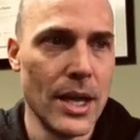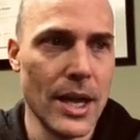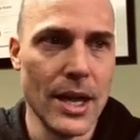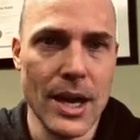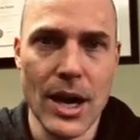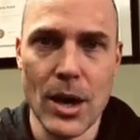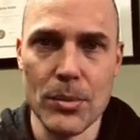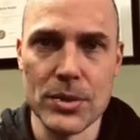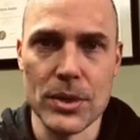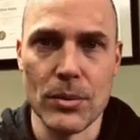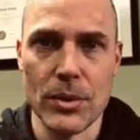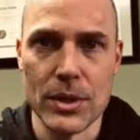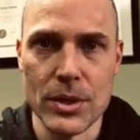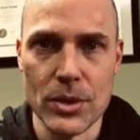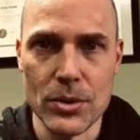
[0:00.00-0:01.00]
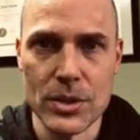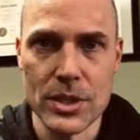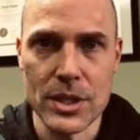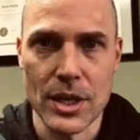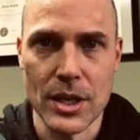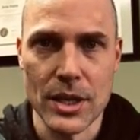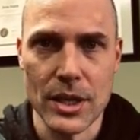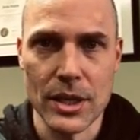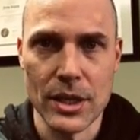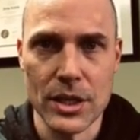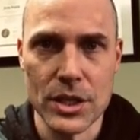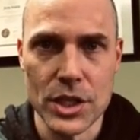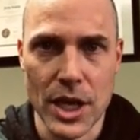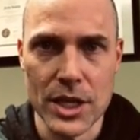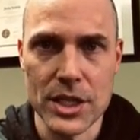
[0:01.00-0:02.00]
and helps to reduce
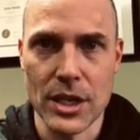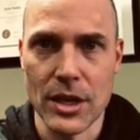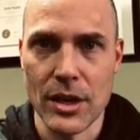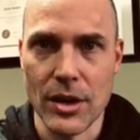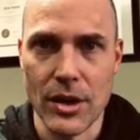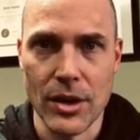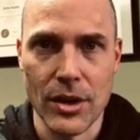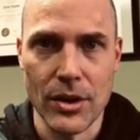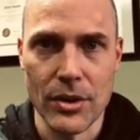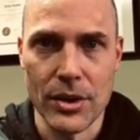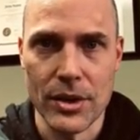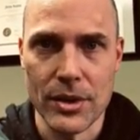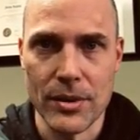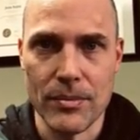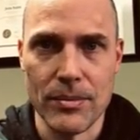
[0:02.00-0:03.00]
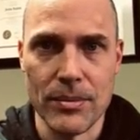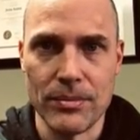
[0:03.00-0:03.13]
congestion and all the